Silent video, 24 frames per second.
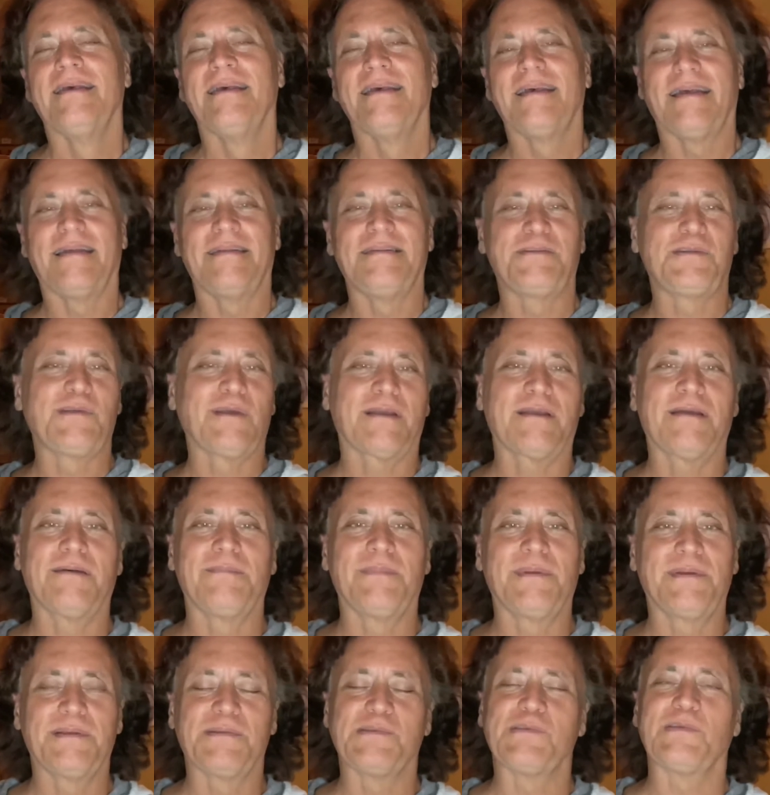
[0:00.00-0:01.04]
and check out
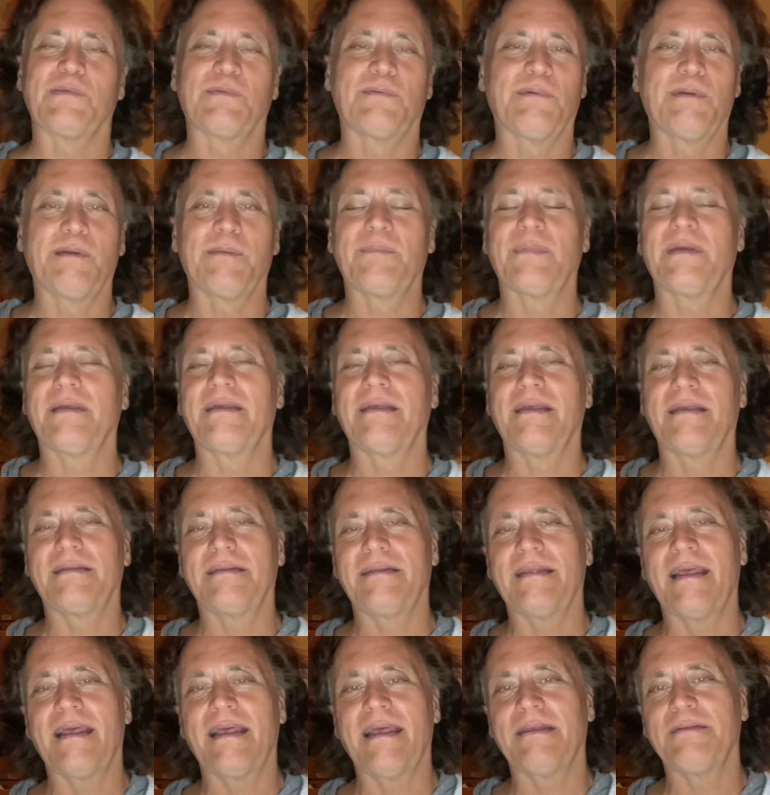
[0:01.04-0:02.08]
my Instagram
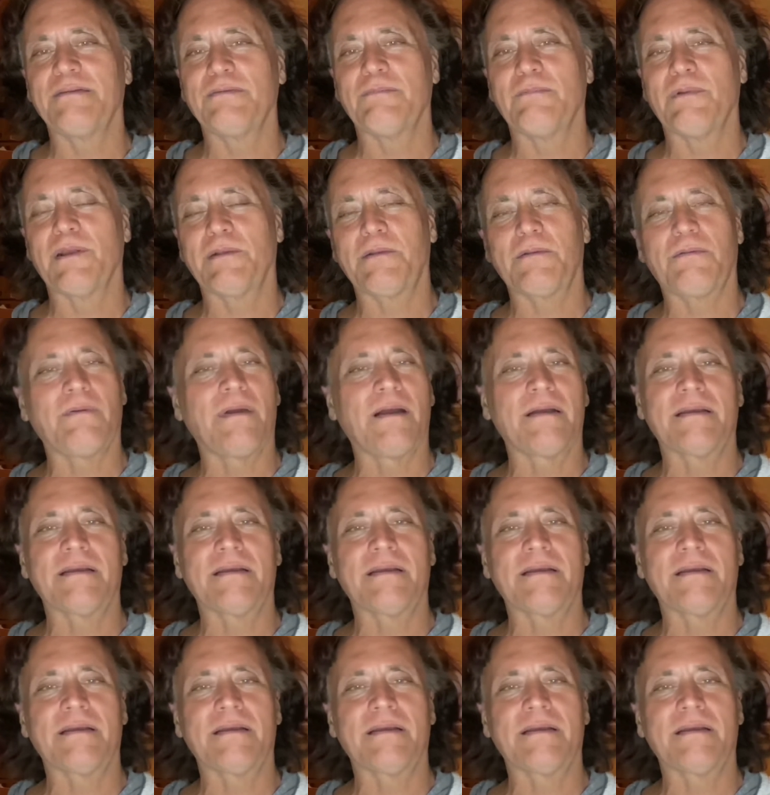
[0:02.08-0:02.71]
at Rick's